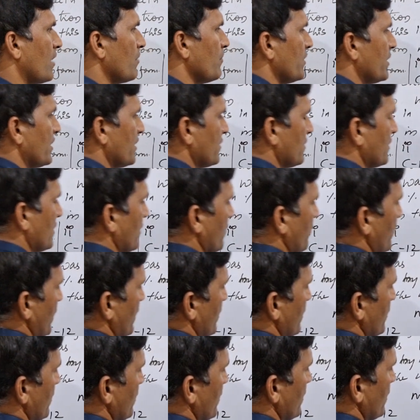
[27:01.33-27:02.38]
gram it is given.
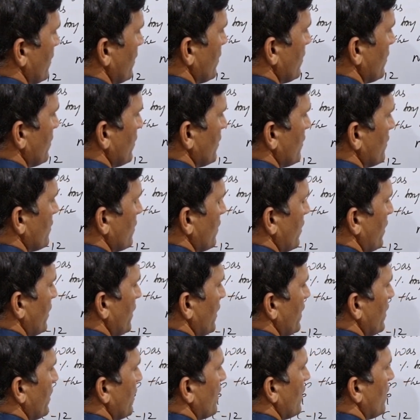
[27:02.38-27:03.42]
So
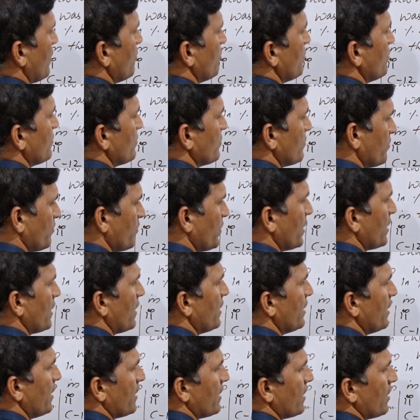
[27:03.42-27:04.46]
100 gram per
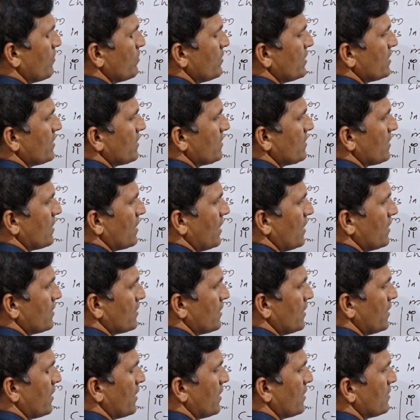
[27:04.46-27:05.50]
100 gram, this is the
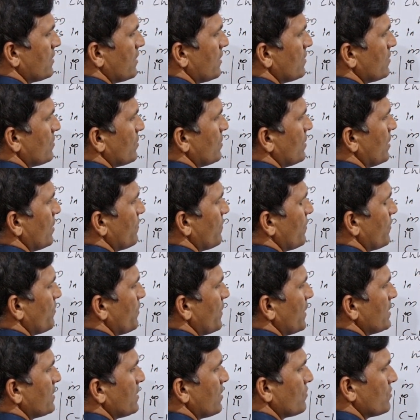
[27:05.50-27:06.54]
concentration. So therefore
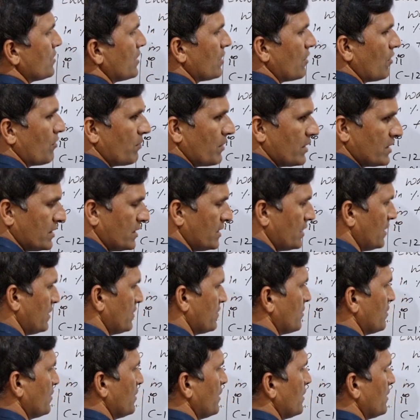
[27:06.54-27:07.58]
per 1000 how much it
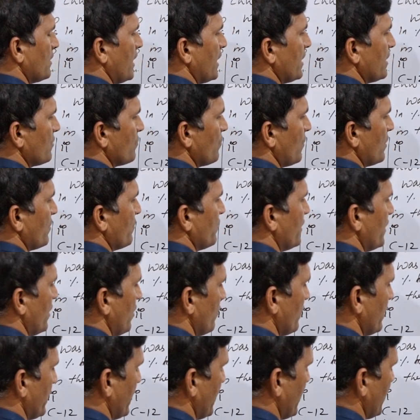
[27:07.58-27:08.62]
is? So that is what we
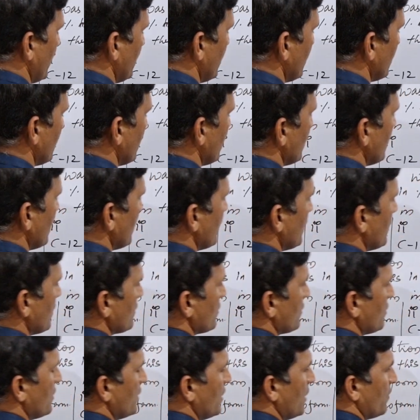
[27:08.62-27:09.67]
have taken.
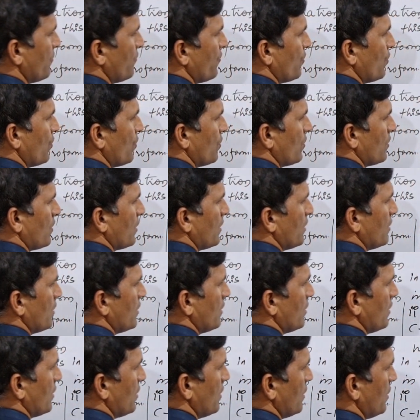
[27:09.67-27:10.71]
So therefore
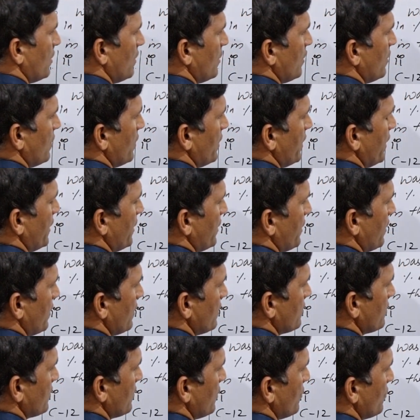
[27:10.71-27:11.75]
it
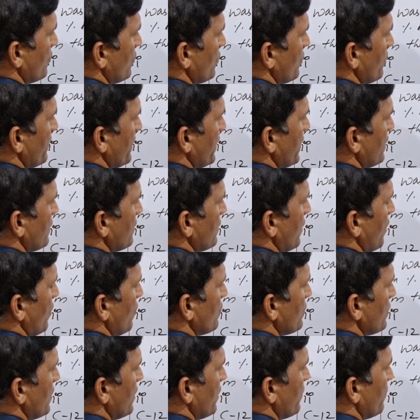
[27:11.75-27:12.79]
turns out to be
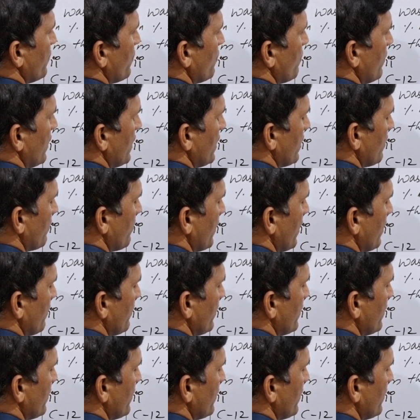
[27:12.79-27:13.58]
1000. If you multiply